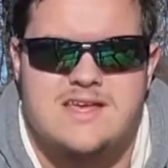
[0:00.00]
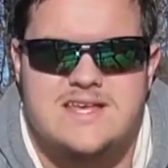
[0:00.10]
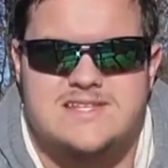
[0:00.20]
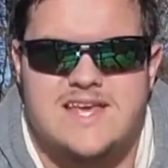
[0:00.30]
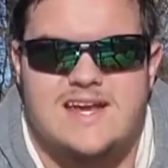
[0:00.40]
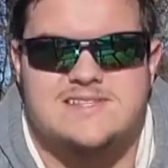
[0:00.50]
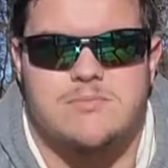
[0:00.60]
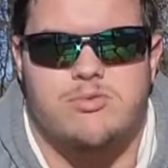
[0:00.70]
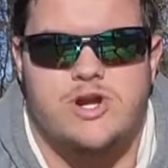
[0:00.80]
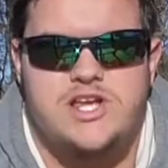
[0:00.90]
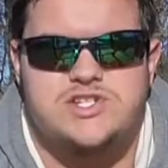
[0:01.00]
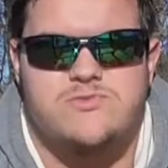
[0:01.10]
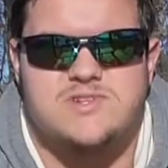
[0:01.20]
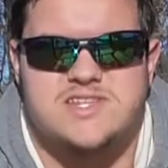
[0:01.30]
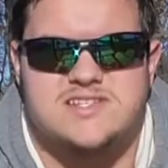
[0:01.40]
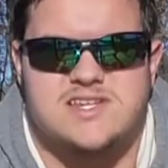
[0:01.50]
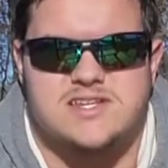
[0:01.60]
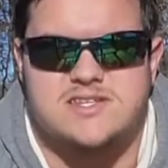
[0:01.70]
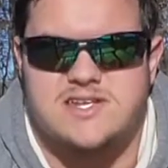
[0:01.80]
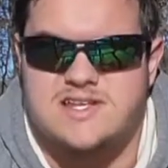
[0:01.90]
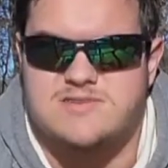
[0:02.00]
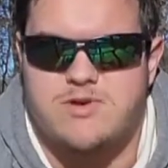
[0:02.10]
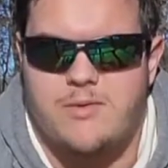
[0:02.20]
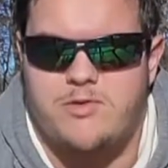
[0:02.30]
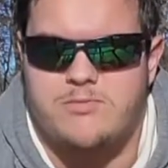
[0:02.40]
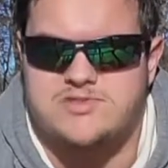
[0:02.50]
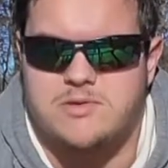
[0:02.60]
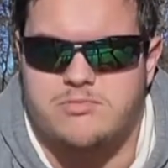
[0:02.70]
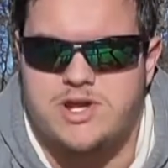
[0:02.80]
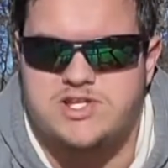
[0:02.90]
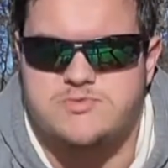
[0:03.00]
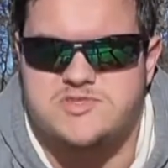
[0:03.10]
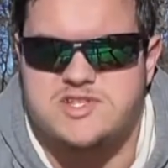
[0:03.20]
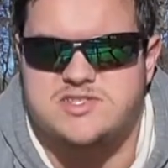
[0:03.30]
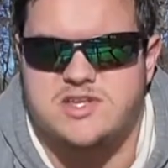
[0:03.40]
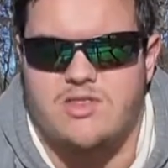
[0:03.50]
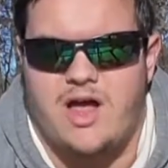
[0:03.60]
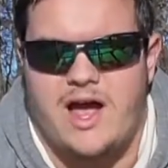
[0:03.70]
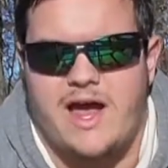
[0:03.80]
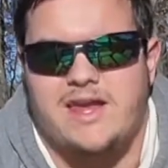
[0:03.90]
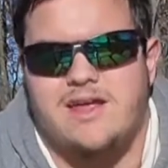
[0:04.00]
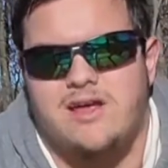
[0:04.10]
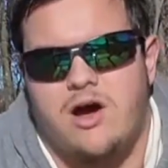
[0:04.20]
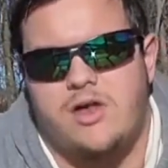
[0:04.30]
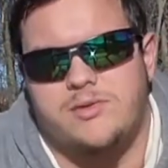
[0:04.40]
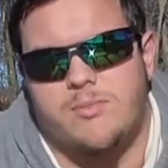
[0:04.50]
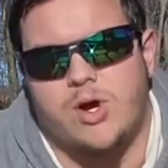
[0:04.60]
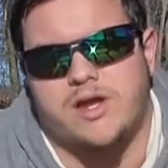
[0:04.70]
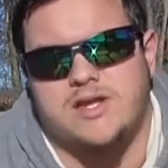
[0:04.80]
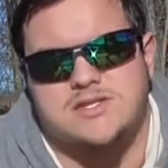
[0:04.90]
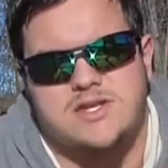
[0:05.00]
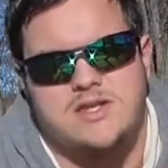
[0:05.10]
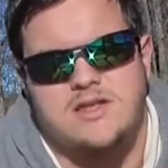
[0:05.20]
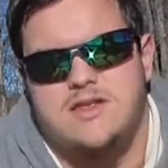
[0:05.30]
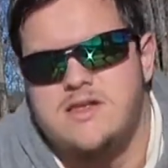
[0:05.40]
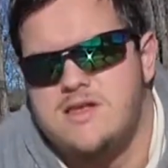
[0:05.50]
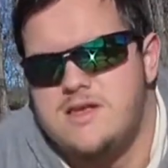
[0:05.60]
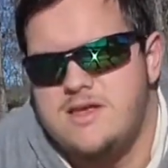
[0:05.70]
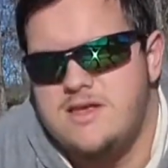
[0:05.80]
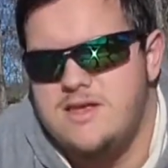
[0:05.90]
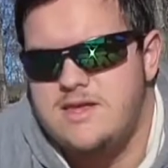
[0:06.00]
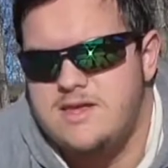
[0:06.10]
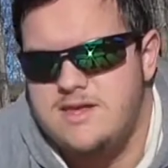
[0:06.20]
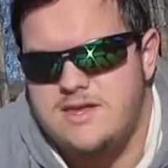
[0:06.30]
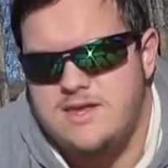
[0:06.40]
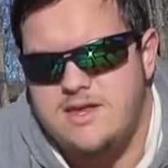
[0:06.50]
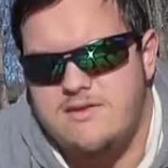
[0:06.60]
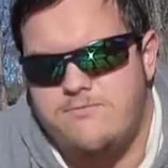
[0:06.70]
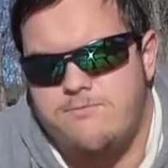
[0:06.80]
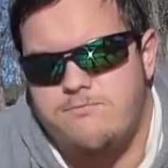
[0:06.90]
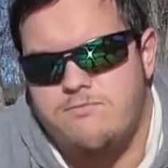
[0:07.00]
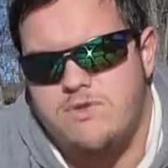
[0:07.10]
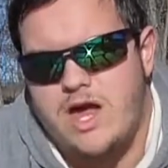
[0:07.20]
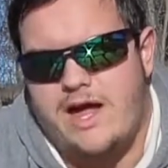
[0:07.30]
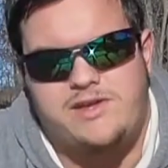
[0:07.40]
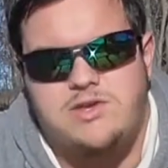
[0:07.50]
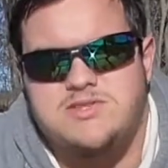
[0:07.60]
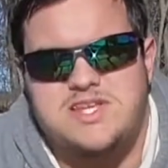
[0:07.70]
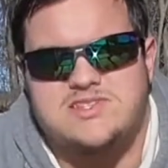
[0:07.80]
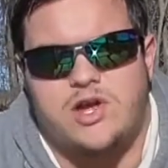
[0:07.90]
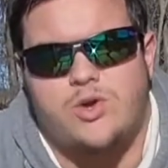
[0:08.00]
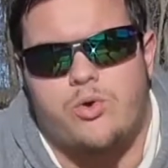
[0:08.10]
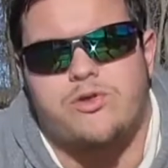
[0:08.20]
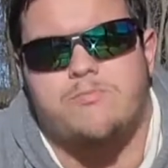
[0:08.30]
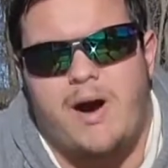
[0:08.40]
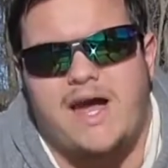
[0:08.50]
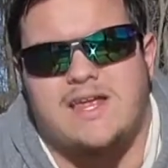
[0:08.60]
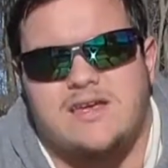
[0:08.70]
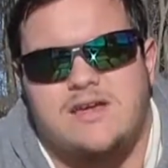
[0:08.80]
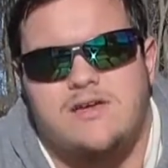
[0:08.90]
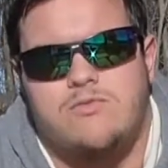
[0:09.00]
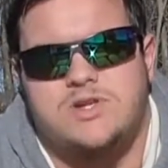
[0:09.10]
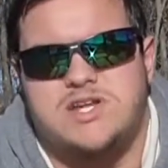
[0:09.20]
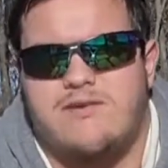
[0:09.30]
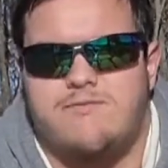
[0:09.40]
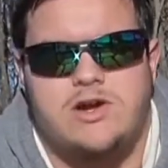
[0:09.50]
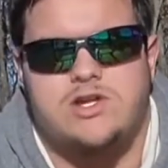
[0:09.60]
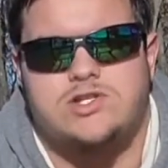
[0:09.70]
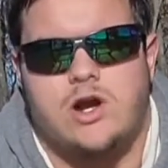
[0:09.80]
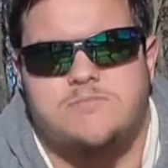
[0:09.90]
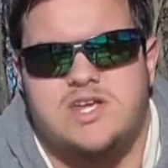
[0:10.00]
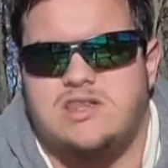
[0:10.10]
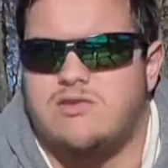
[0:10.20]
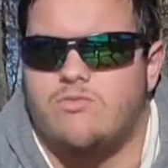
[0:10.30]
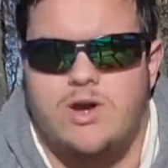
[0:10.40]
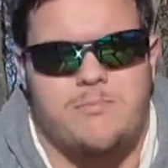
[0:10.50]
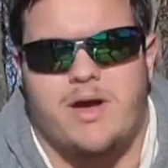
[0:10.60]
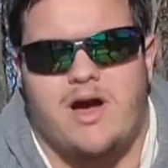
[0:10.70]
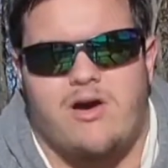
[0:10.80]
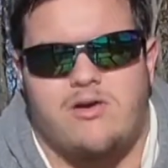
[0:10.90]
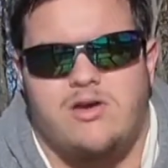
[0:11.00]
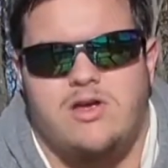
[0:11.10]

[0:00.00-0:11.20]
is that it's abrasion resistant. It is probably the most abrasion resistant line on the market. If I'll use these on northern pike, which have very sharp teeth and rip out